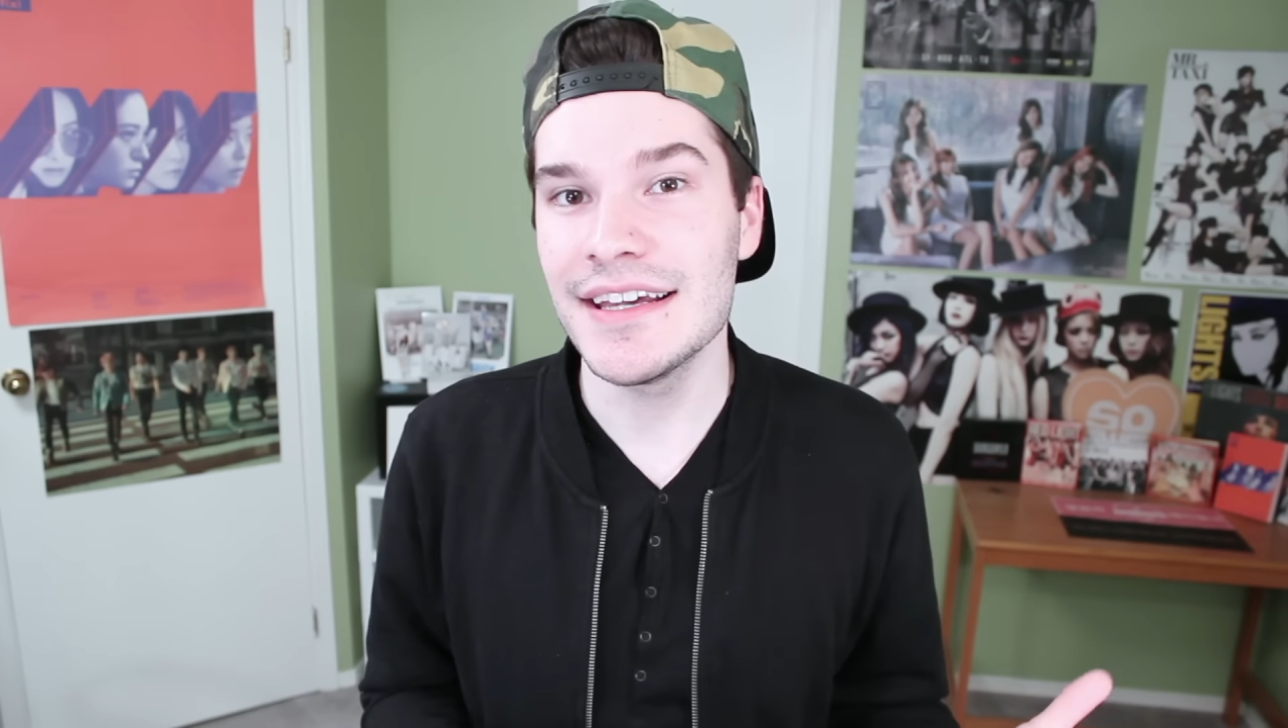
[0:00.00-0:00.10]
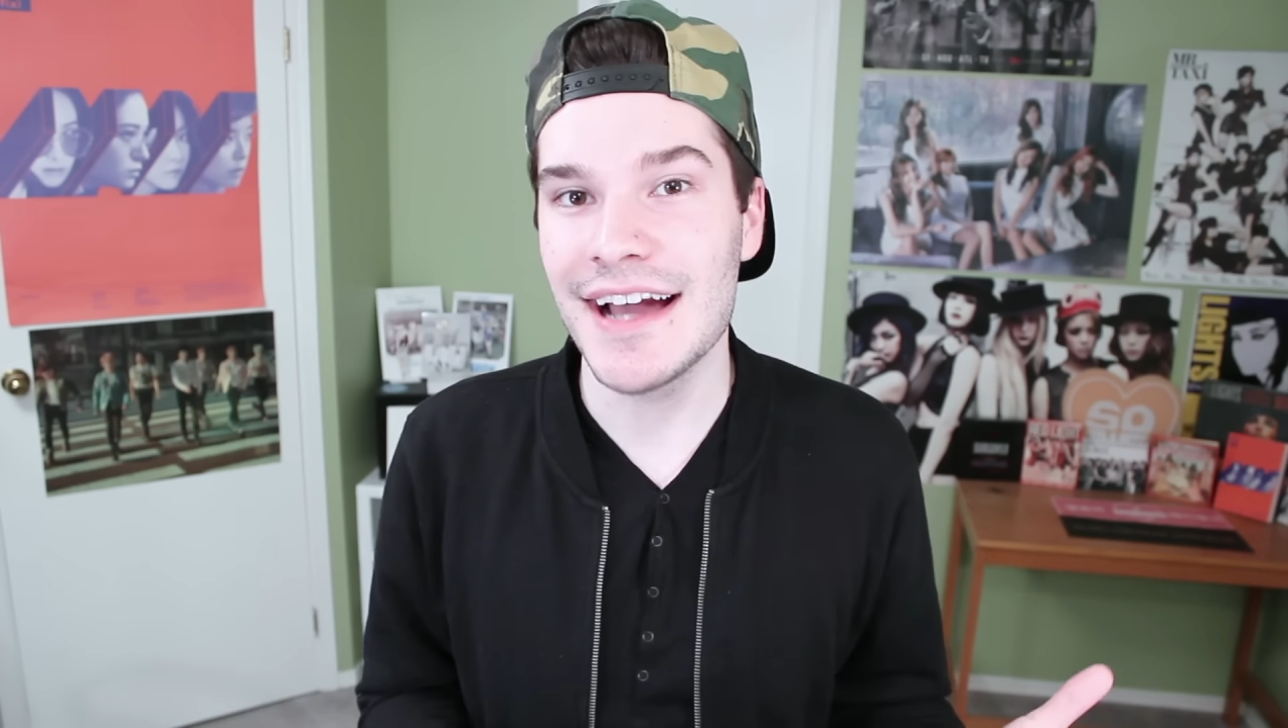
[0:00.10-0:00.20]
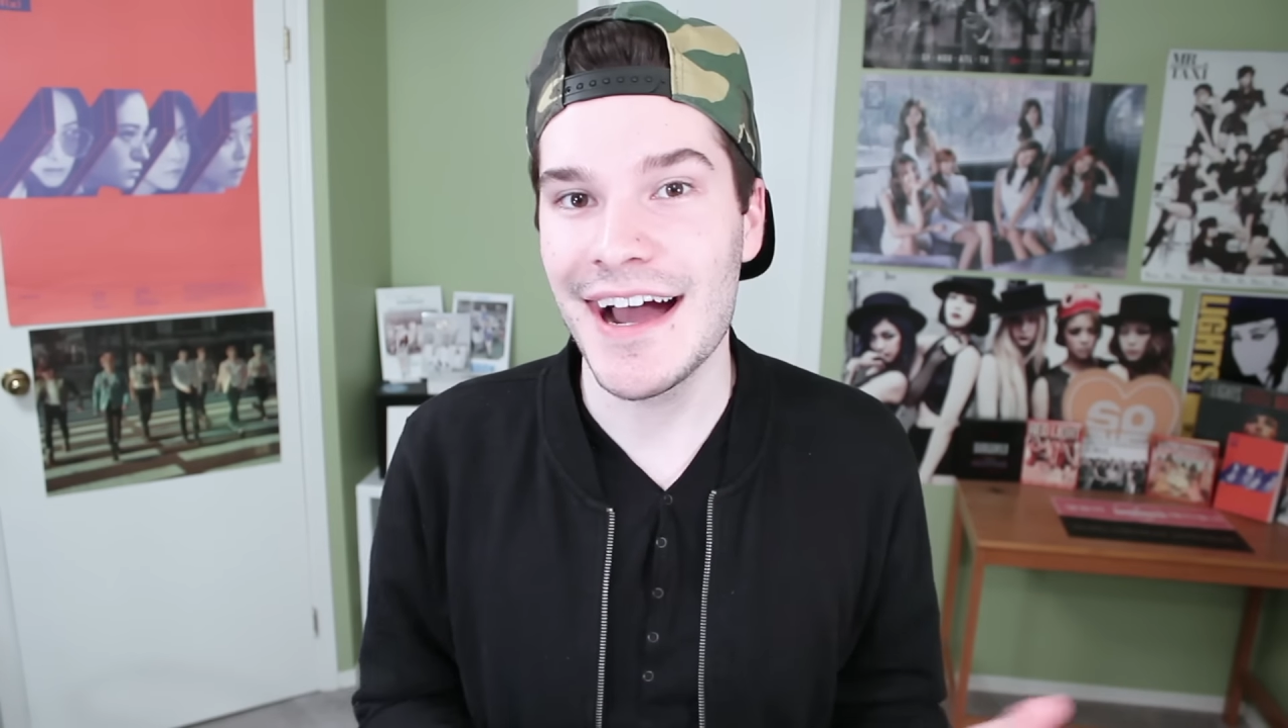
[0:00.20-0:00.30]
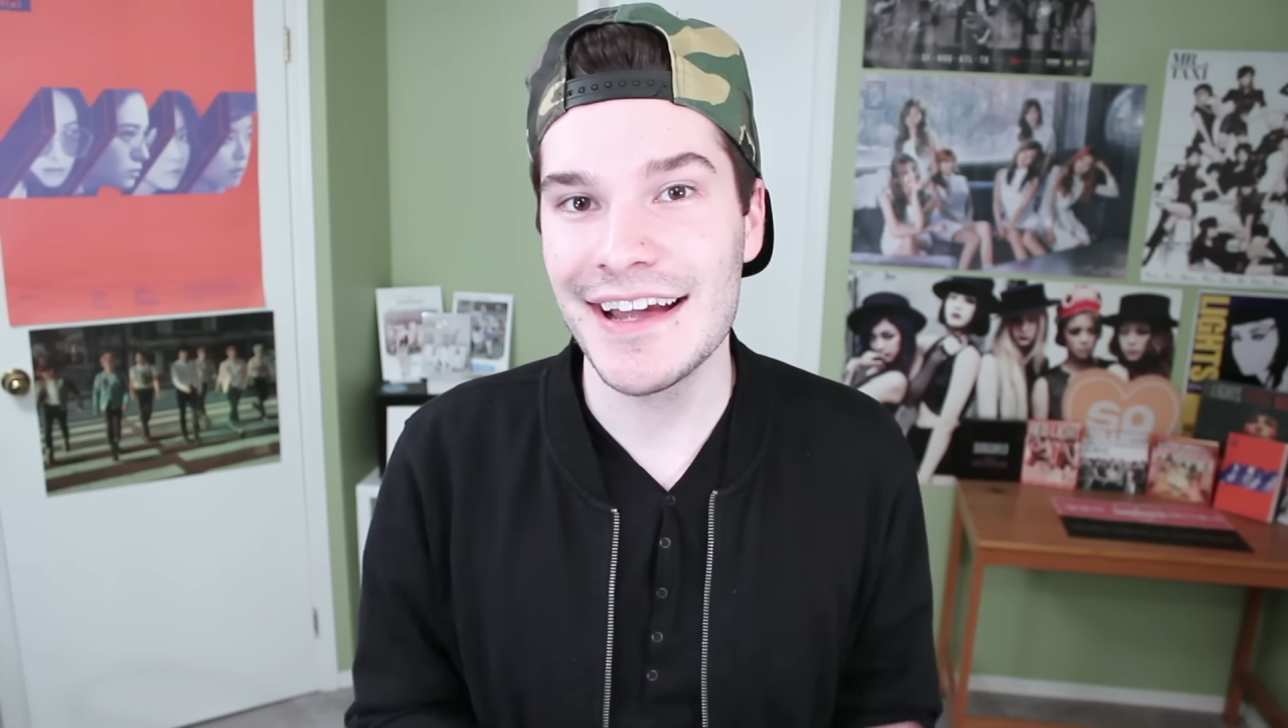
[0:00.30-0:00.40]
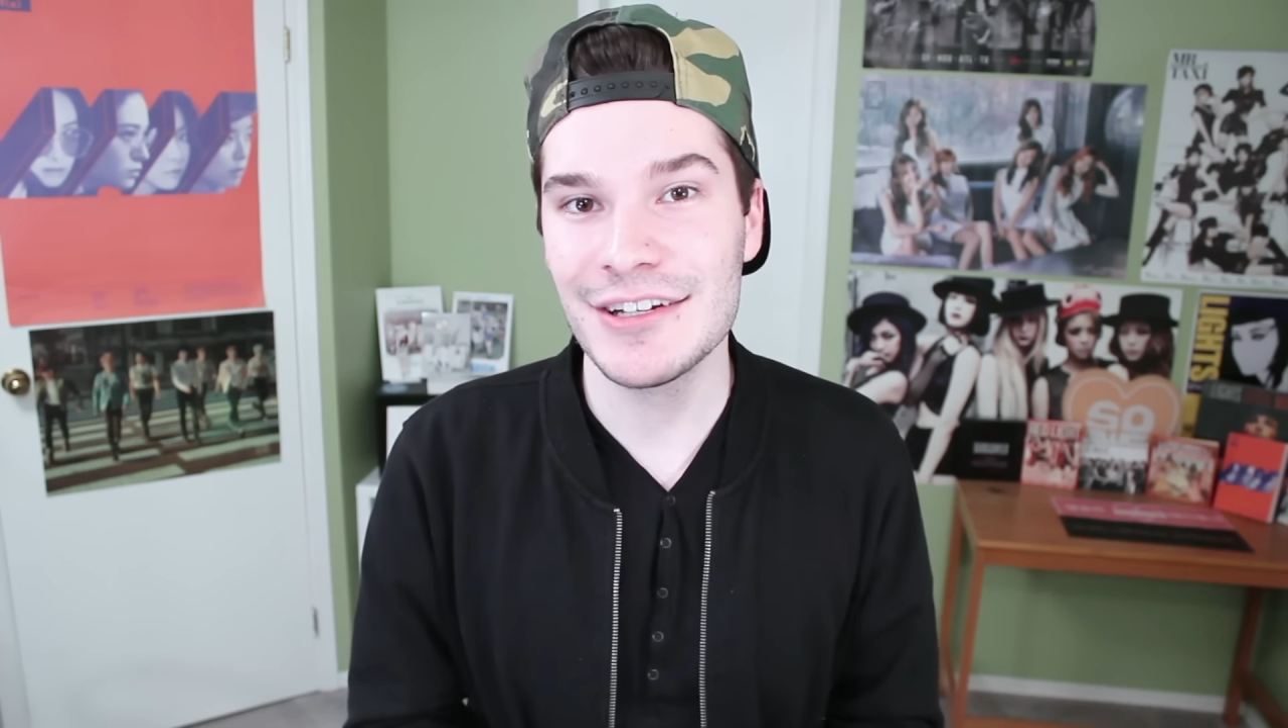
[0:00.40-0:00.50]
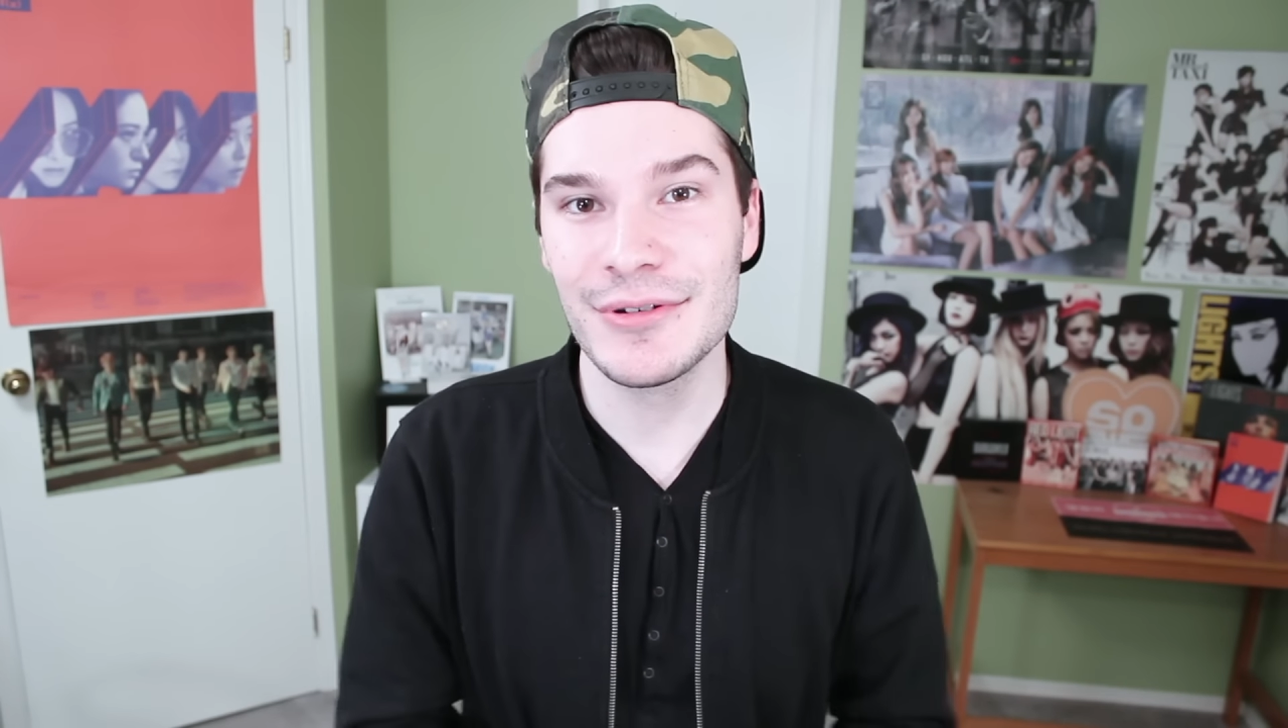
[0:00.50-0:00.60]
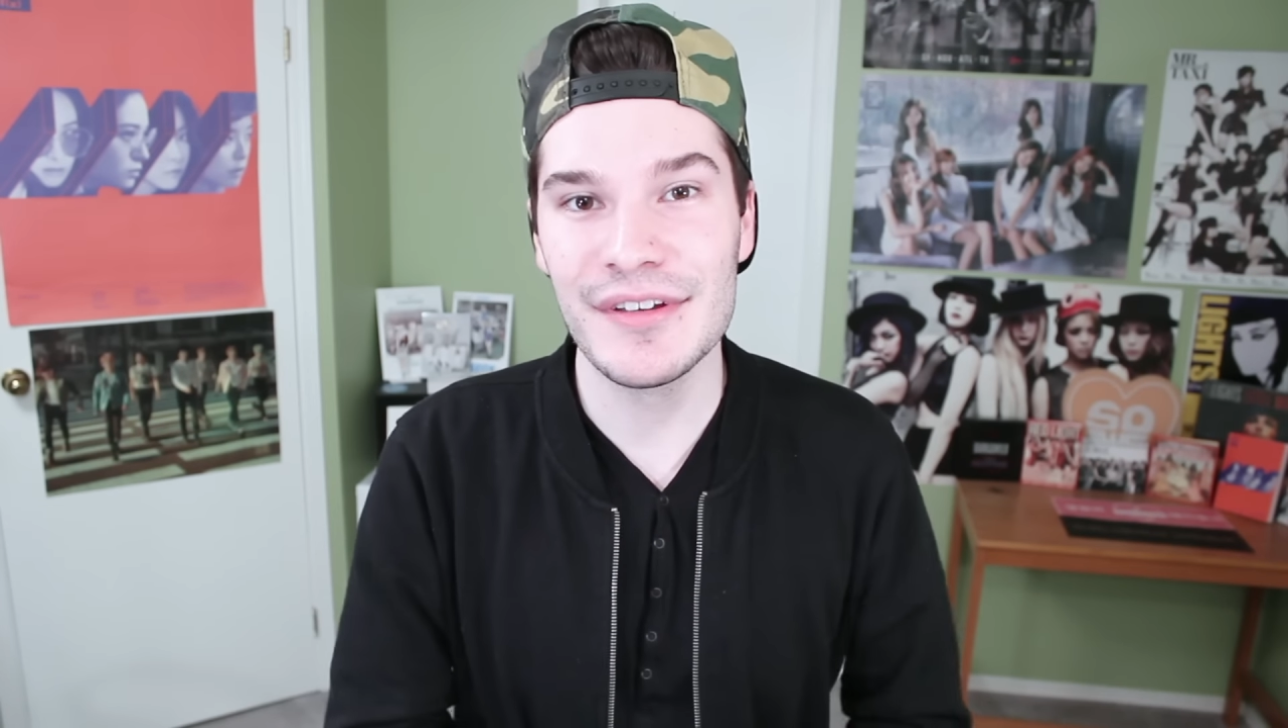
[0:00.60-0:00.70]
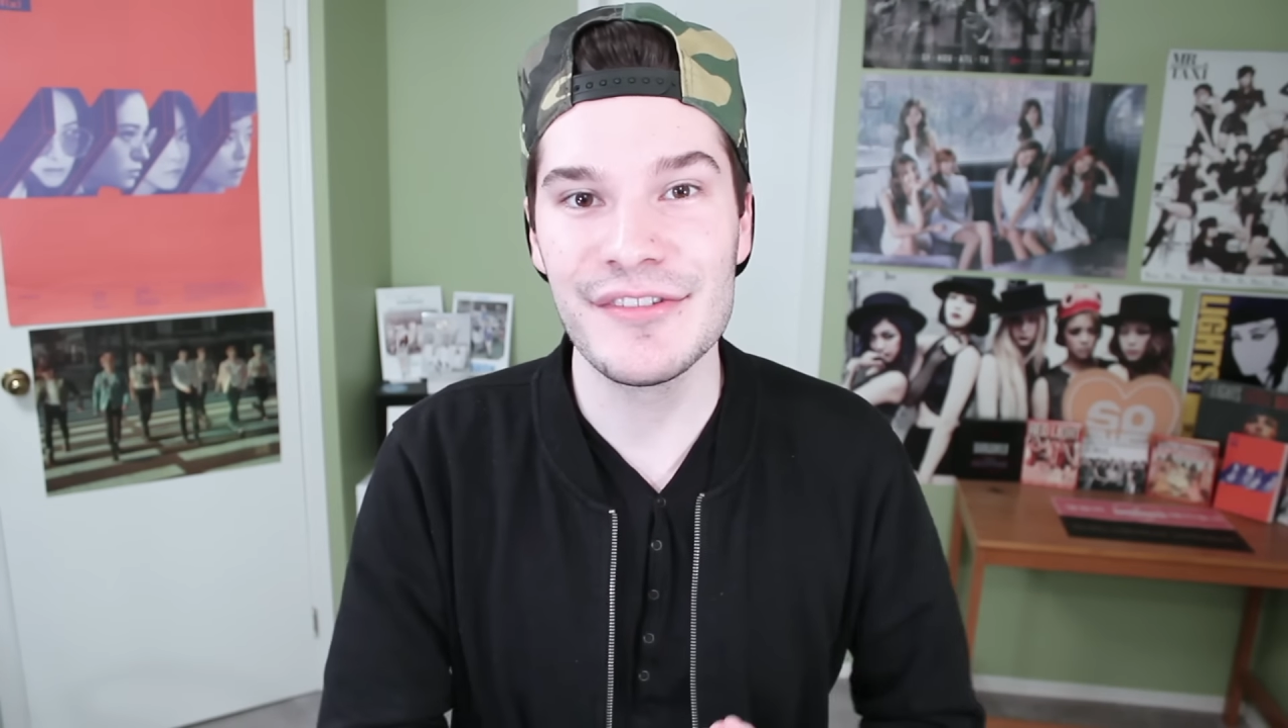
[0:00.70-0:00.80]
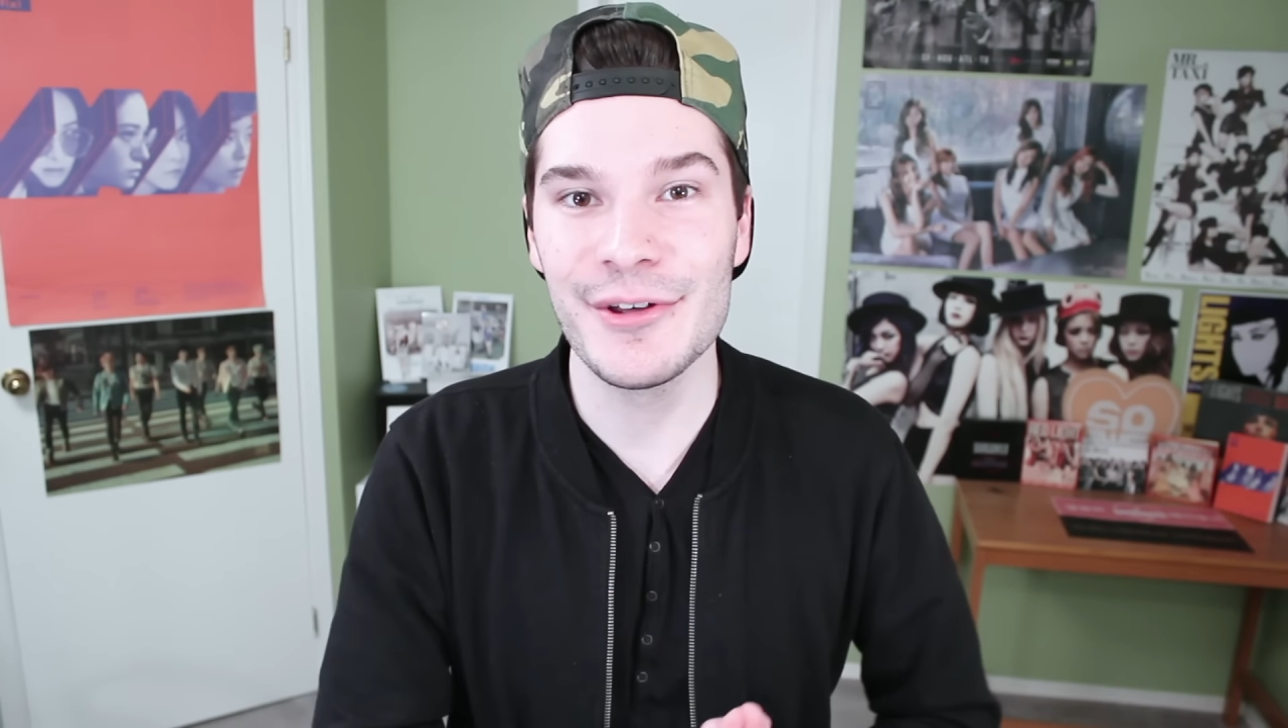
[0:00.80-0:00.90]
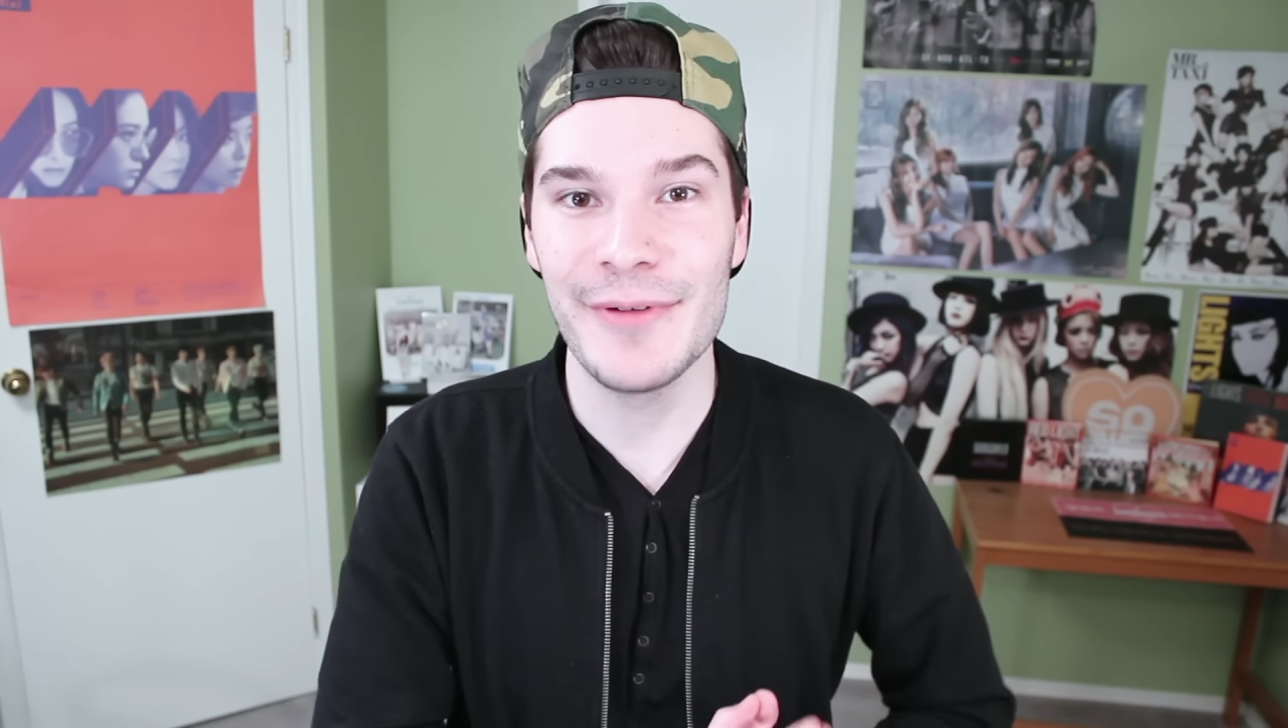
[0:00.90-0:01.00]
Kai and
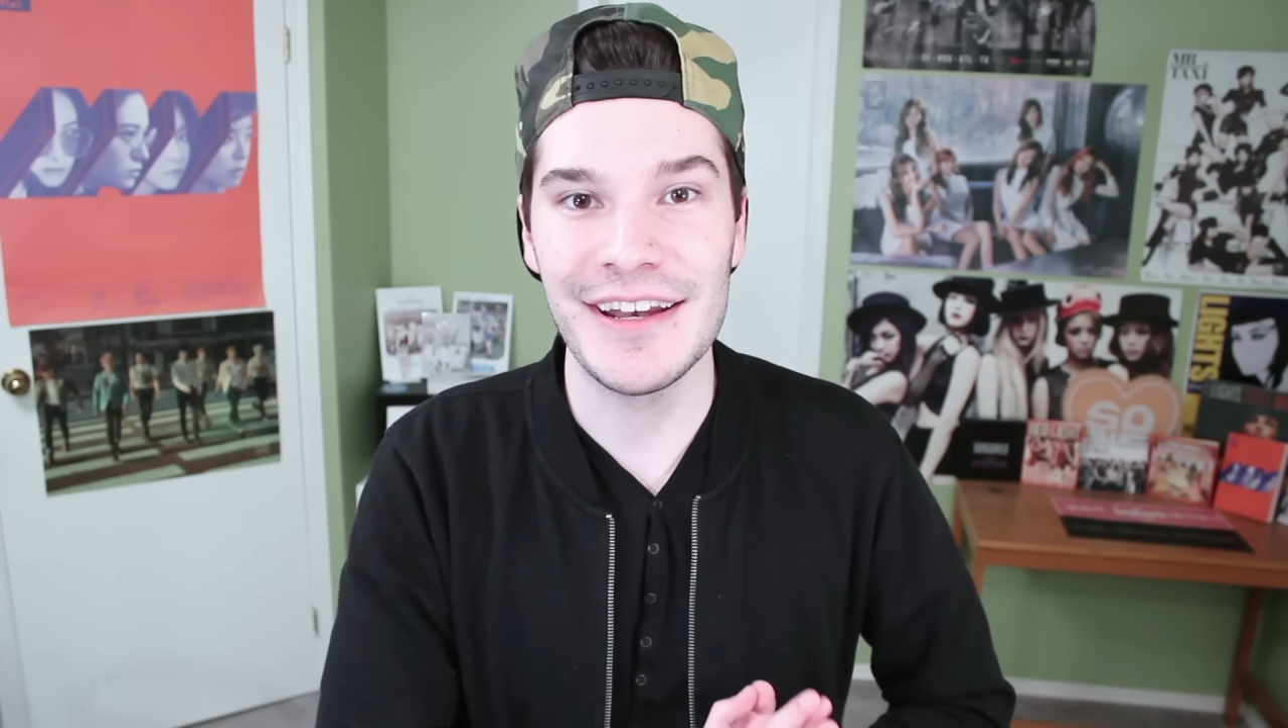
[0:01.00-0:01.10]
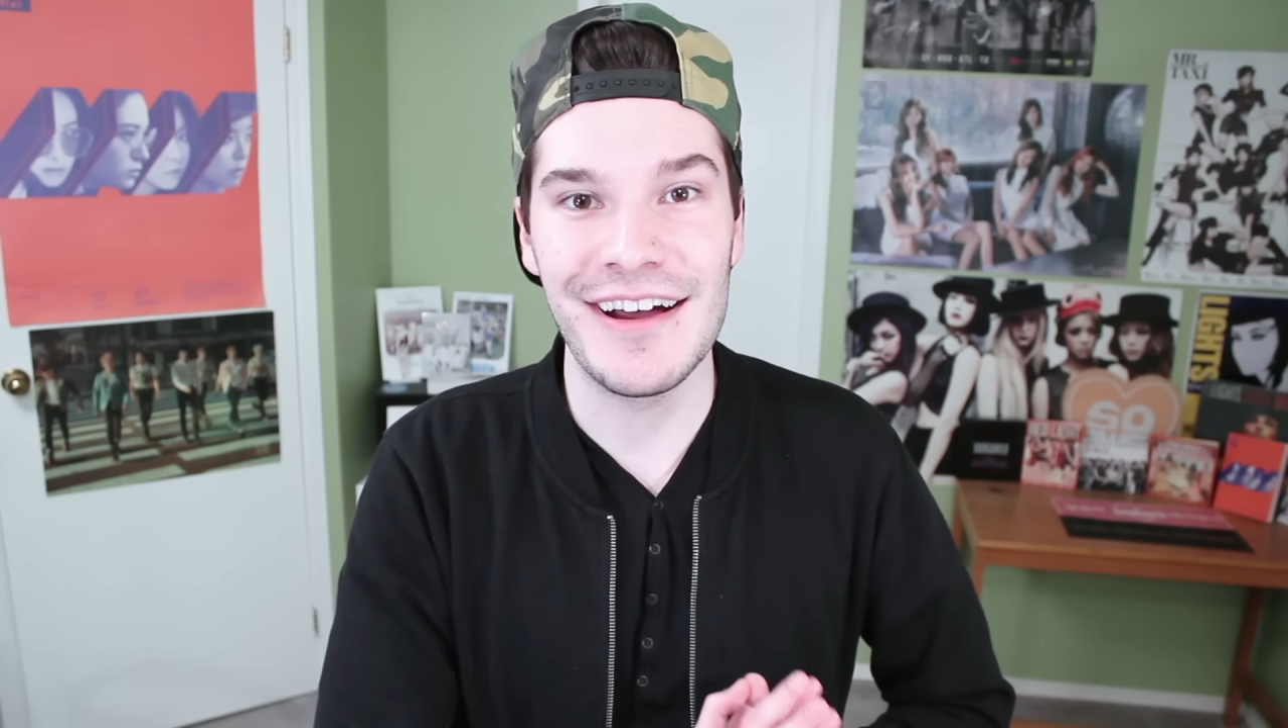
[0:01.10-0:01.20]
Krystal went